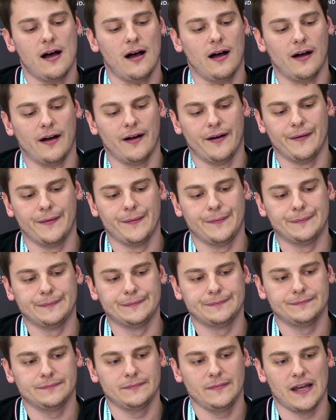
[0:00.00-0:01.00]

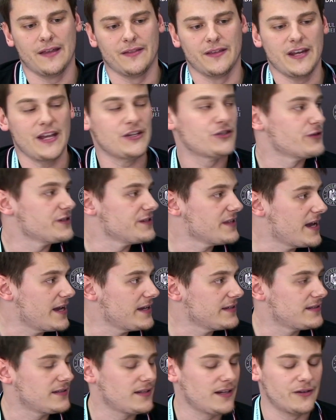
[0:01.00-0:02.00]
Yeah, the nature is
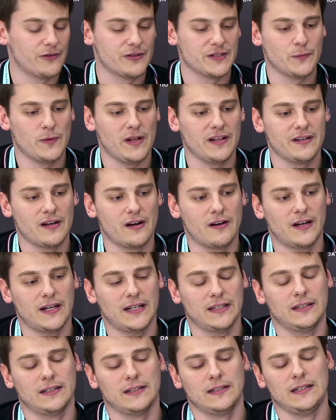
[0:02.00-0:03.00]
nice here as well in
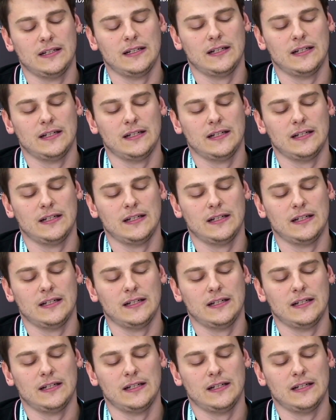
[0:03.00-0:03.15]
Arad.